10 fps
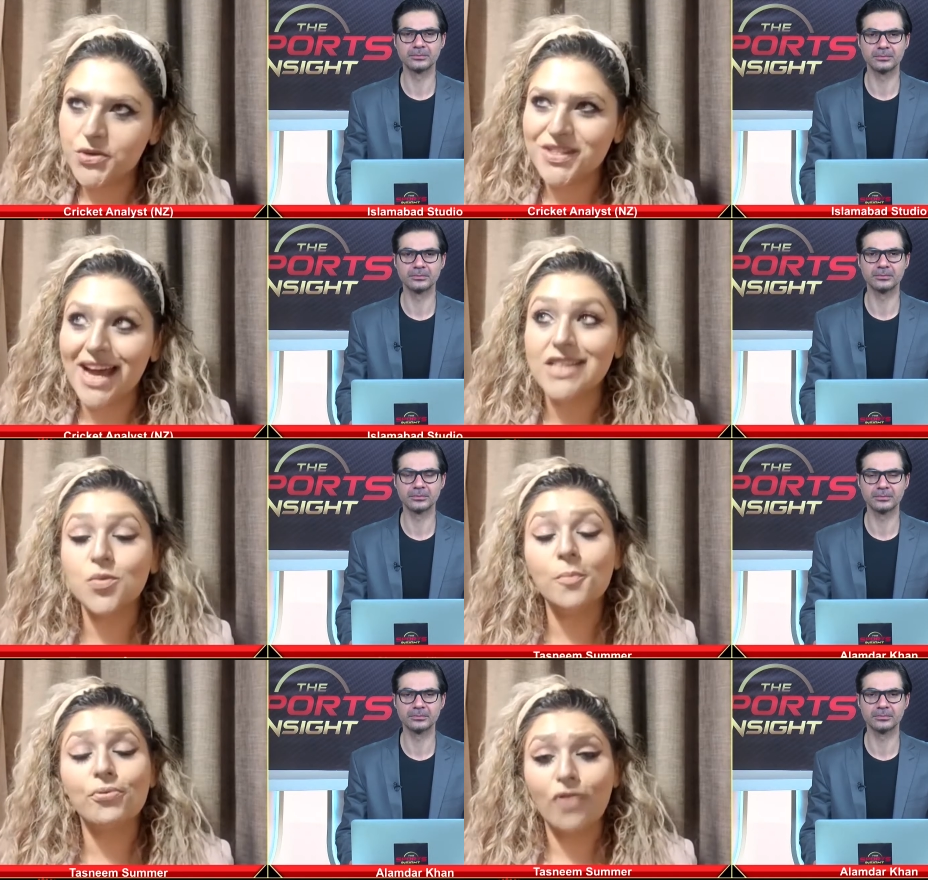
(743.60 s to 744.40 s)
Speaker 1: the two
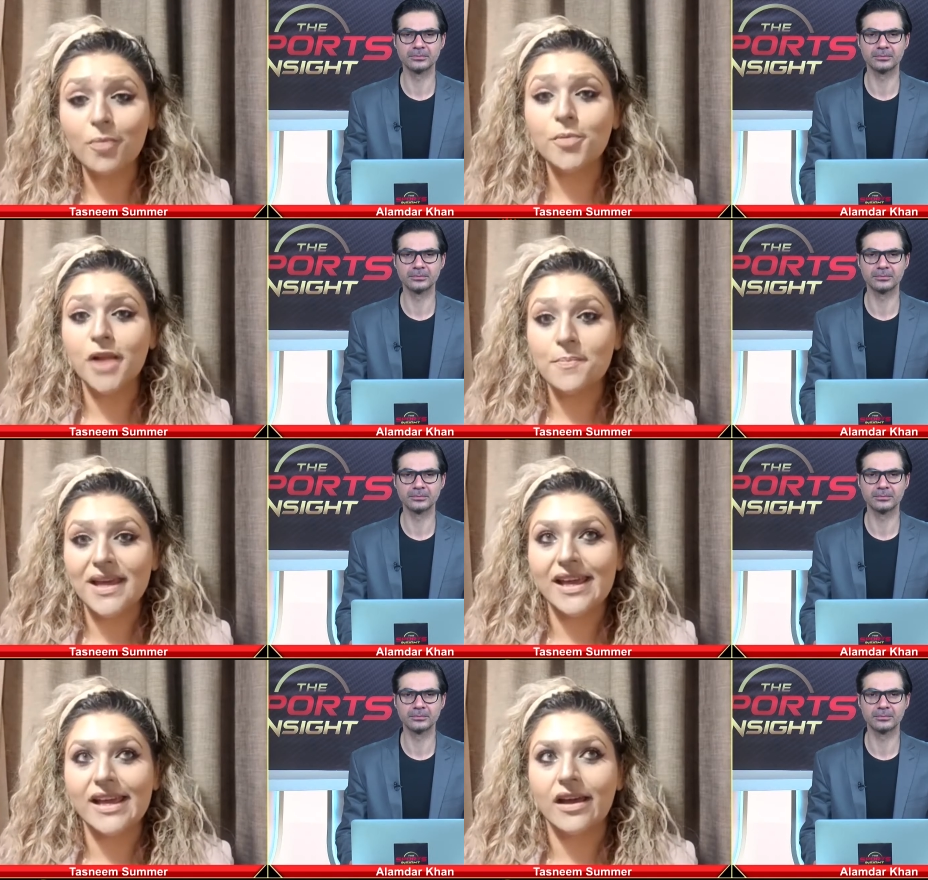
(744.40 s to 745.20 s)
sides will probably
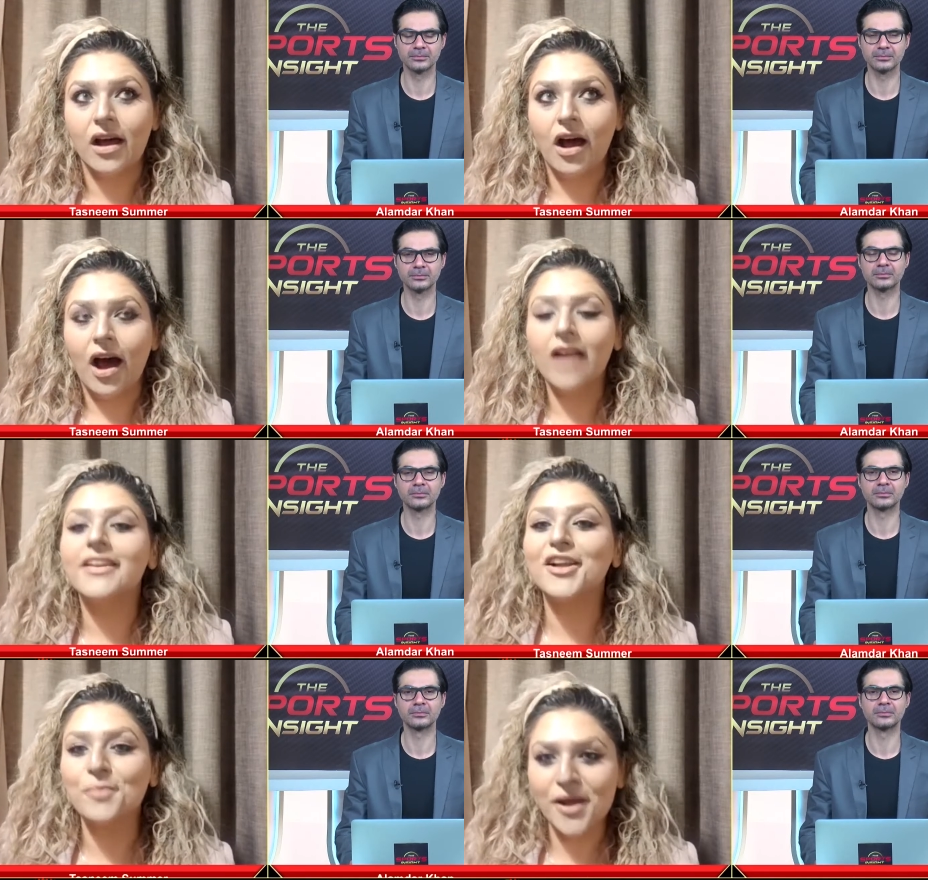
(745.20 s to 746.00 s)
be a
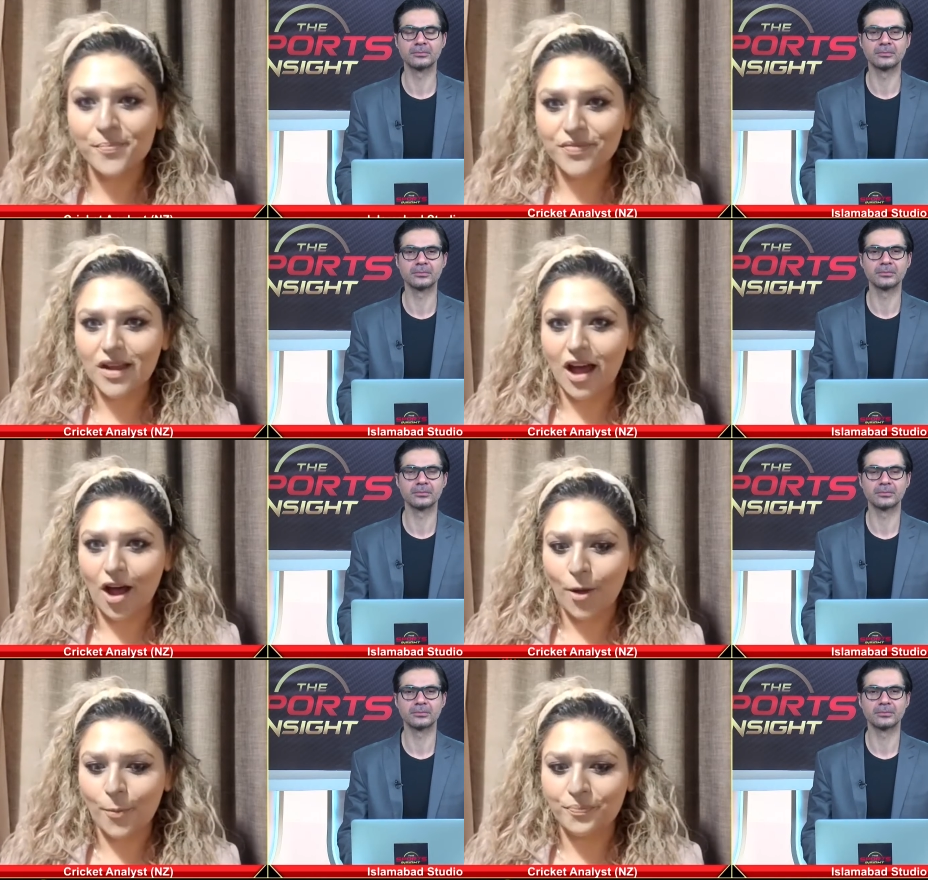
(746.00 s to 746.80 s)
little bit
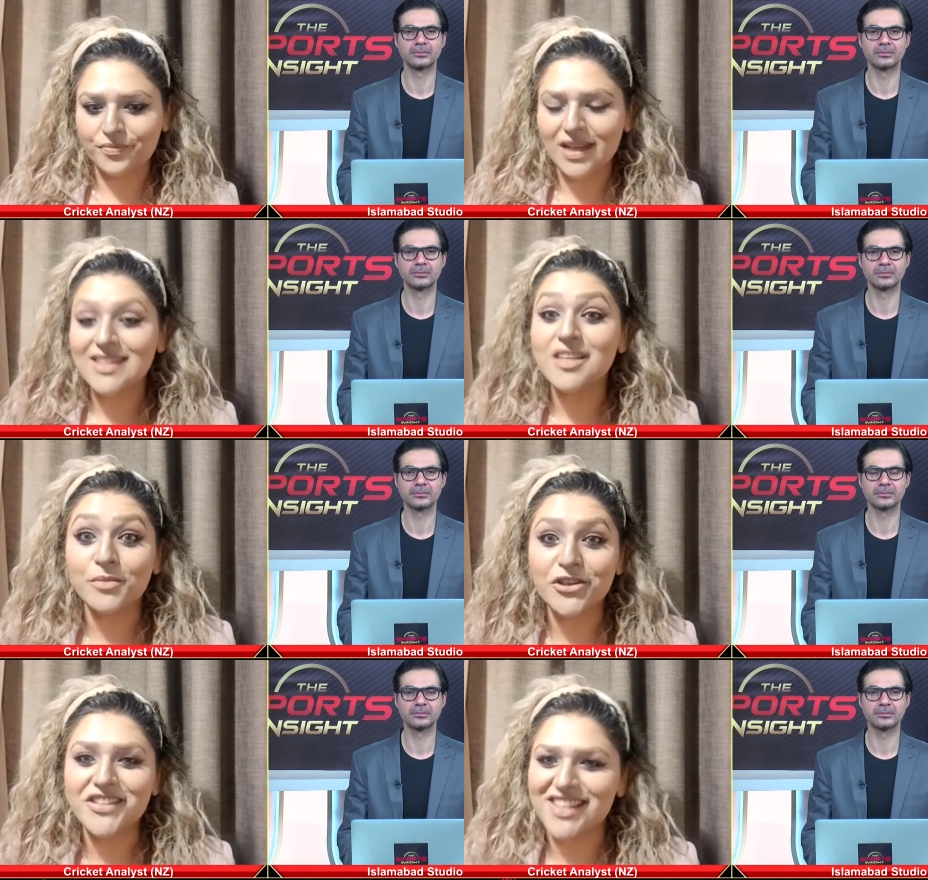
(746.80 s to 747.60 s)

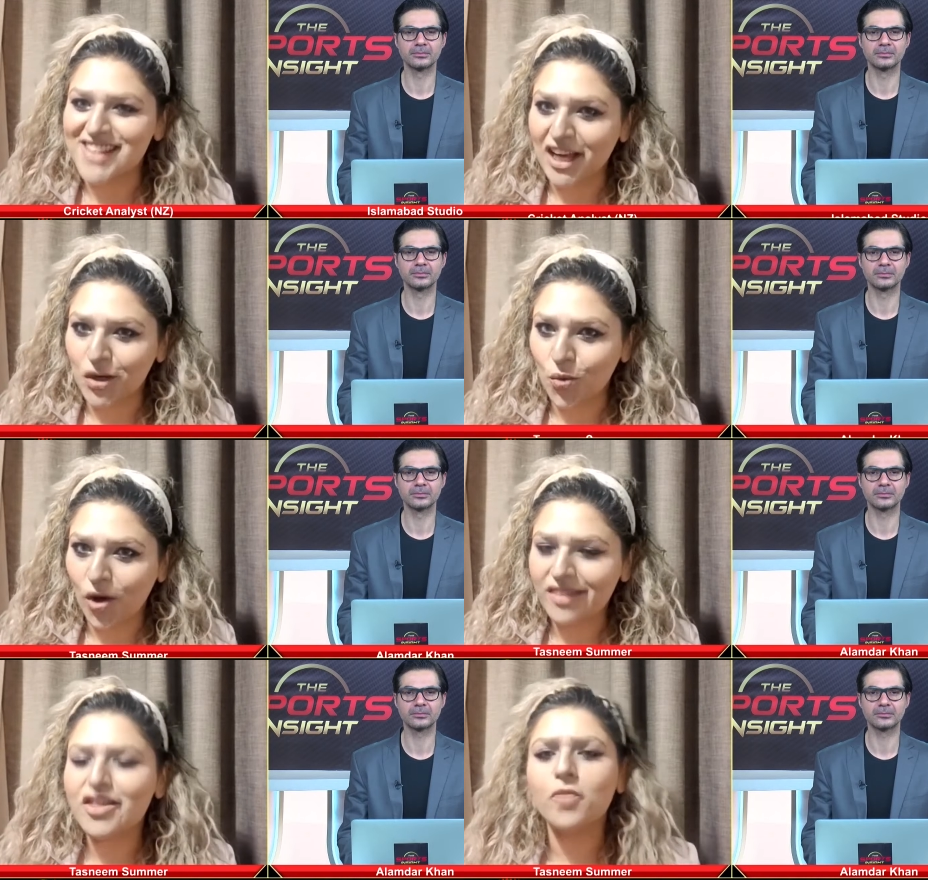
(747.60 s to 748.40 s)
similar to the second
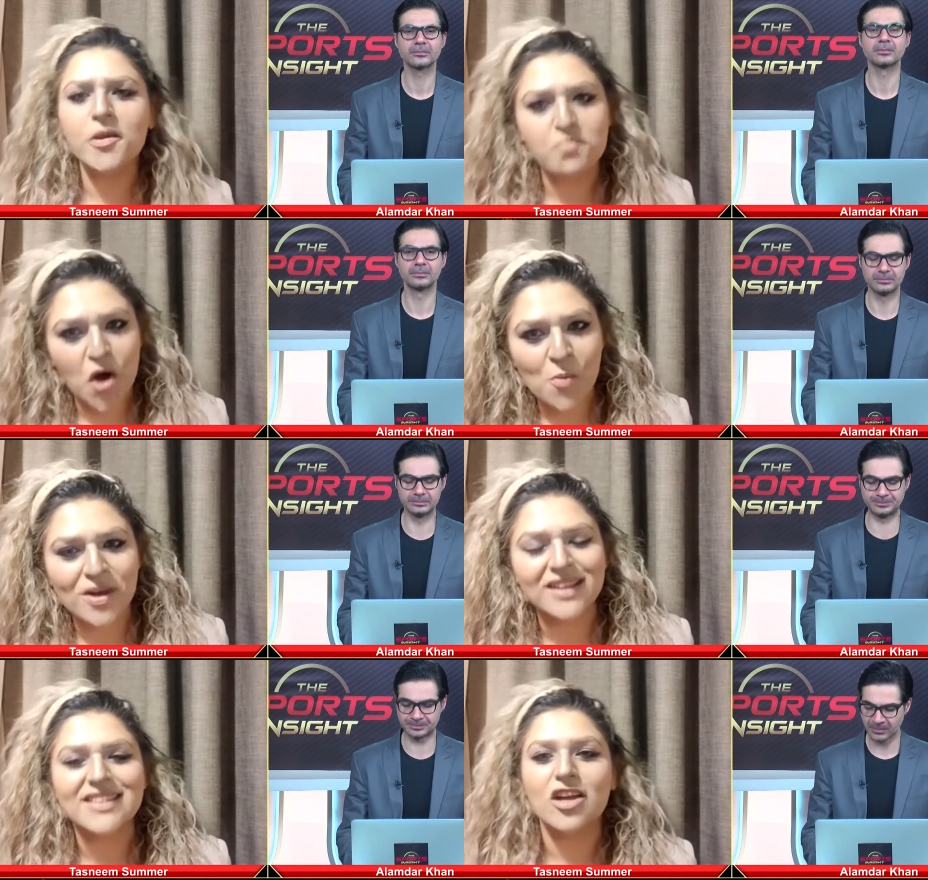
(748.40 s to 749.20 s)
one. There'll be
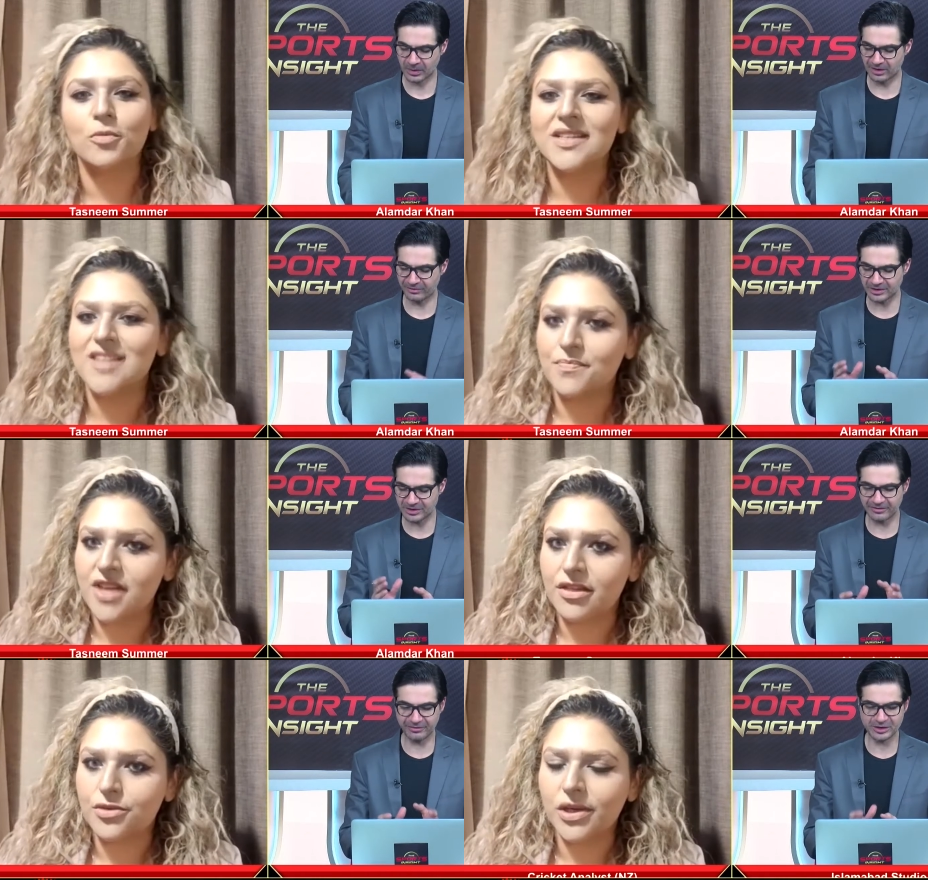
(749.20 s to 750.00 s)
moments, there'll
Speaker 2: be
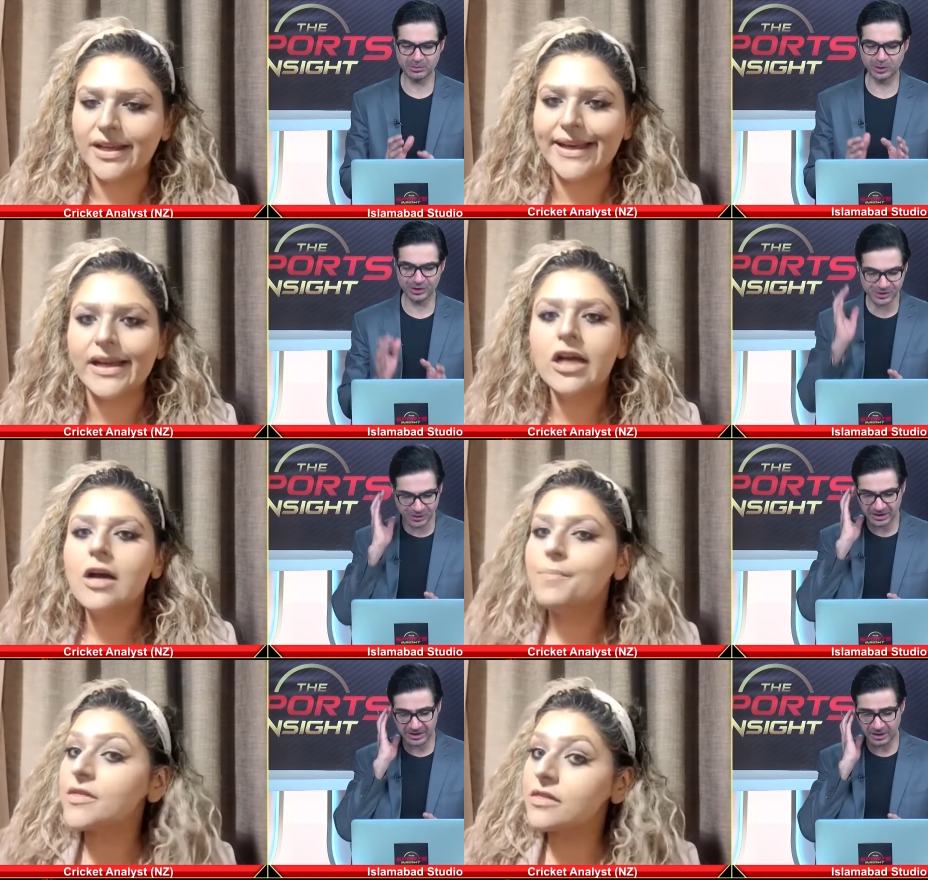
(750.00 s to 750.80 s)
something. If it's more
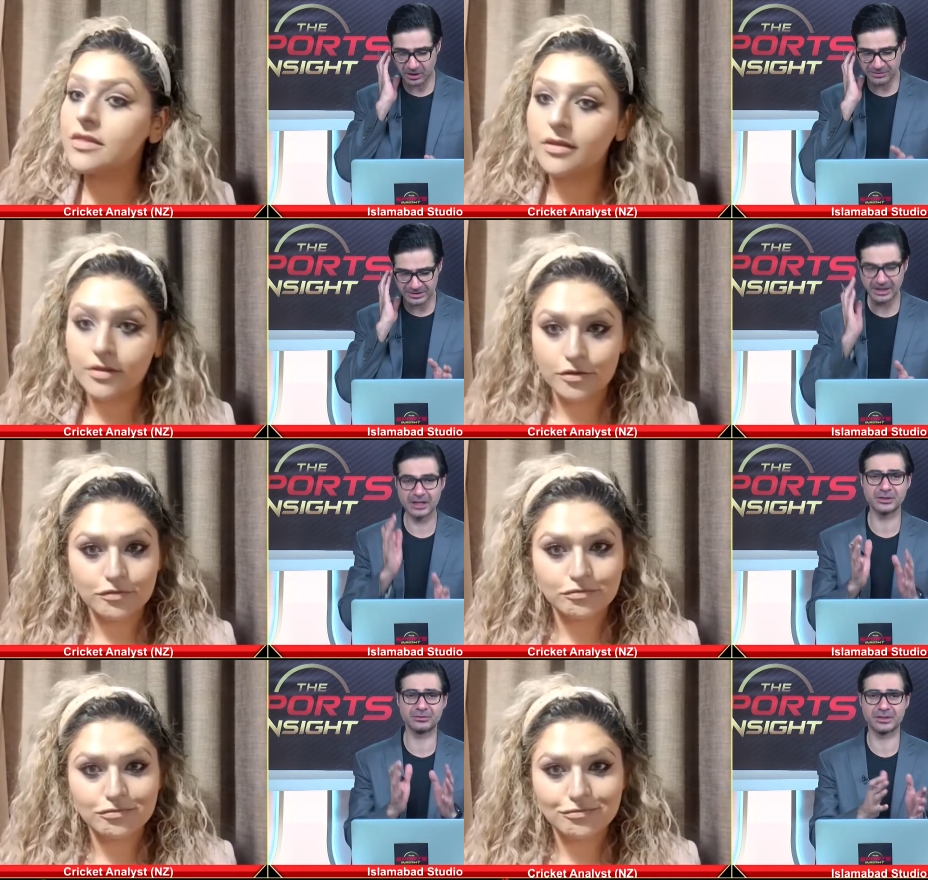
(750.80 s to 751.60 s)
struggling, obviously,
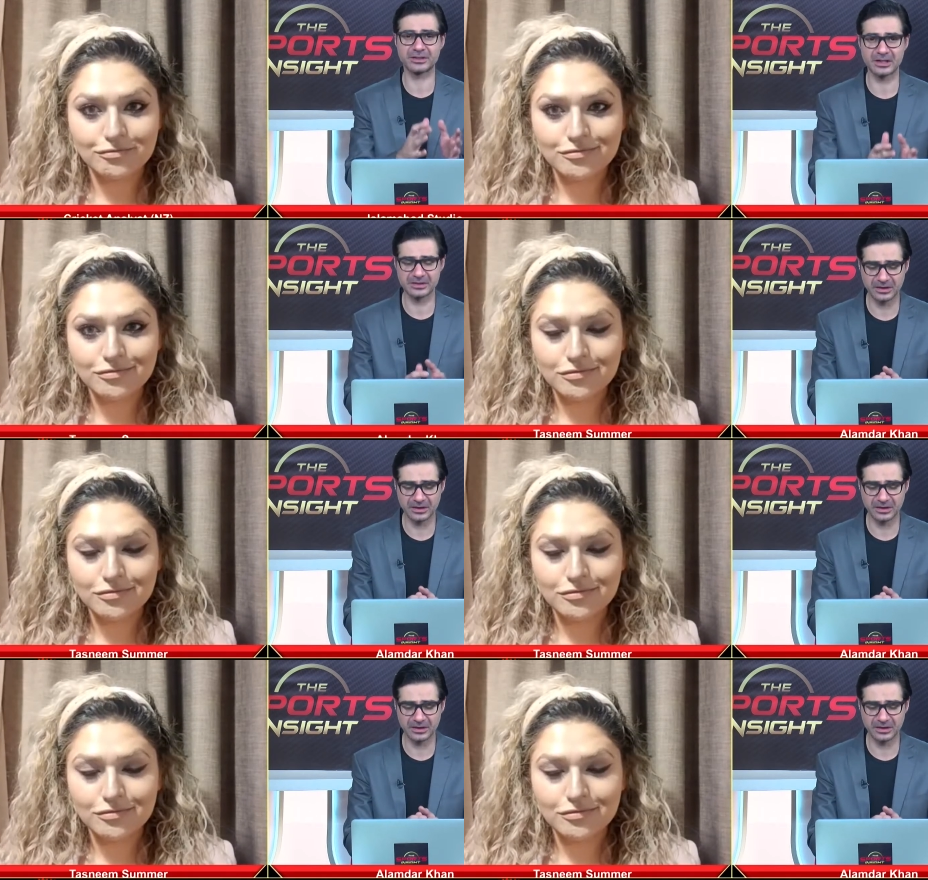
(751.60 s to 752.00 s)
as you've discussed